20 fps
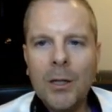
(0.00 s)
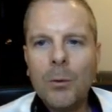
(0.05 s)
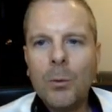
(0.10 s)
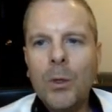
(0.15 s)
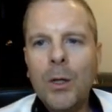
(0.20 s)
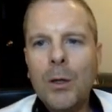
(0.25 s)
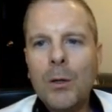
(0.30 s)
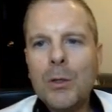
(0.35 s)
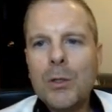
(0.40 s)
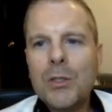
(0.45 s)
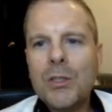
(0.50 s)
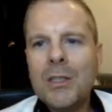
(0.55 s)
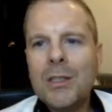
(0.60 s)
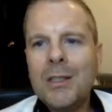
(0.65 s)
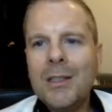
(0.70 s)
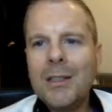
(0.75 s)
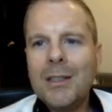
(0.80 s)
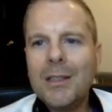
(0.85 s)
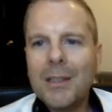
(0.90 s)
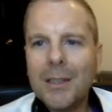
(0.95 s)
We
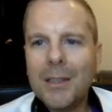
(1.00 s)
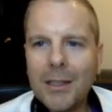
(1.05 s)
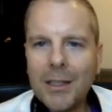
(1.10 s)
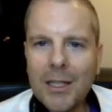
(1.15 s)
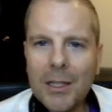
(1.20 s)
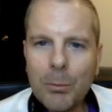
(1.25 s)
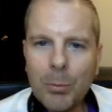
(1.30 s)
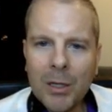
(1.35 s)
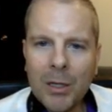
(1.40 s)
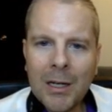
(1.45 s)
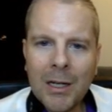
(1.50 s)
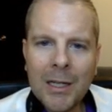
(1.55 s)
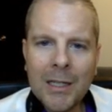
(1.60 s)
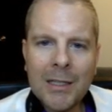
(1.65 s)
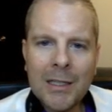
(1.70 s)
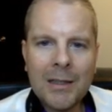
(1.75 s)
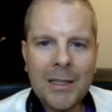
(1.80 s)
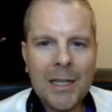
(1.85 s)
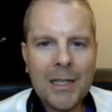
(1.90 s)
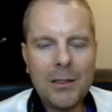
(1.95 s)
understand keep an eye
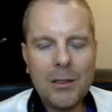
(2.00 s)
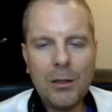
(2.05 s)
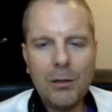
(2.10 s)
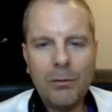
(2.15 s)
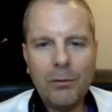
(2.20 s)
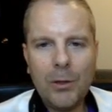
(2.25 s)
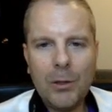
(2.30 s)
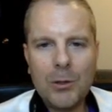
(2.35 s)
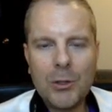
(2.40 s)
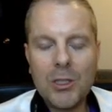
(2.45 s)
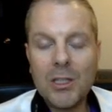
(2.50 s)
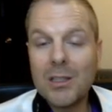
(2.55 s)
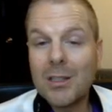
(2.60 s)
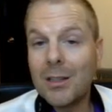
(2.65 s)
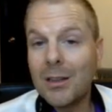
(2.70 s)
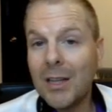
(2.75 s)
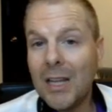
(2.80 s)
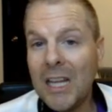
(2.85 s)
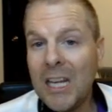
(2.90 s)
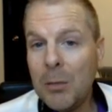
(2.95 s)
on that divergence.
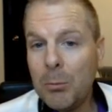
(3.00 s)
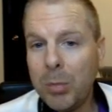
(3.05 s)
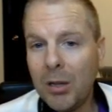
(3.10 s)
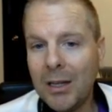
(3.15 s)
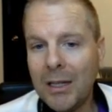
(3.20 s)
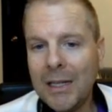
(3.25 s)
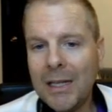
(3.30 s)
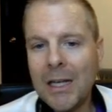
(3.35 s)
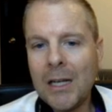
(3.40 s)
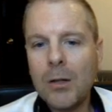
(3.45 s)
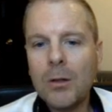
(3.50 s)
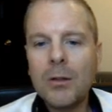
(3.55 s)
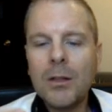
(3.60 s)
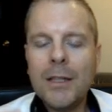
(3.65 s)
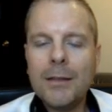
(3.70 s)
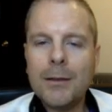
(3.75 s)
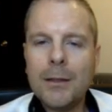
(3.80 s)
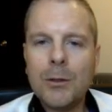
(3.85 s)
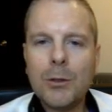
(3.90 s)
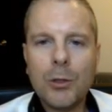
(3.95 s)
Let it play out.
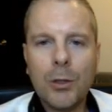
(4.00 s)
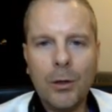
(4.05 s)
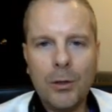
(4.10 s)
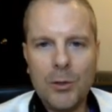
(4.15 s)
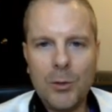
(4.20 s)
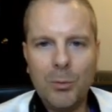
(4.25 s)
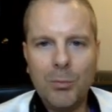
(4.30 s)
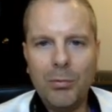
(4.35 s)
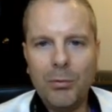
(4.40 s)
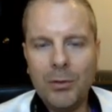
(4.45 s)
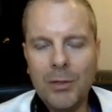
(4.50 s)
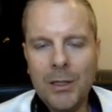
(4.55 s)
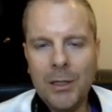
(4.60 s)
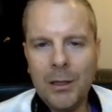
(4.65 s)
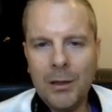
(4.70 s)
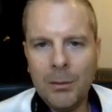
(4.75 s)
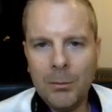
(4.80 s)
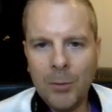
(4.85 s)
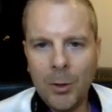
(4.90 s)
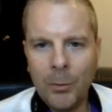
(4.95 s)
Let the charts
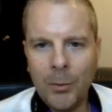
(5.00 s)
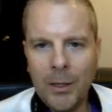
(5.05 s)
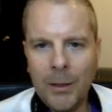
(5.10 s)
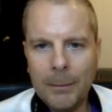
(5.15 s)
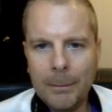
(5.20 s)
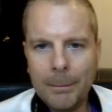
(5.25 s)
breathe a moment.